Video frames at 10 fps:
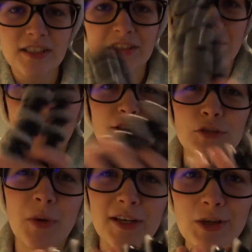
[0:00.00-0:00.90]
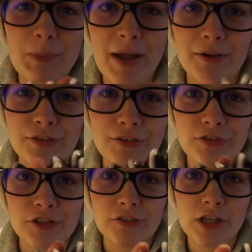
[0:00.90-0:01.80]
And they were like 20 odd pound
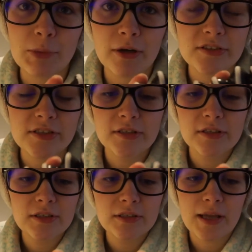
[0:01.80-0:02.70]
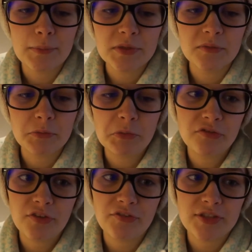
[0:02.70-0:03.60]
for a Gorilla Pod um, some of them were
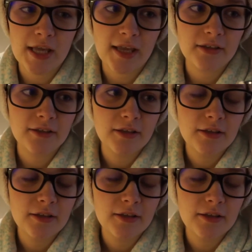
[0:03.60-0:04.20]
15.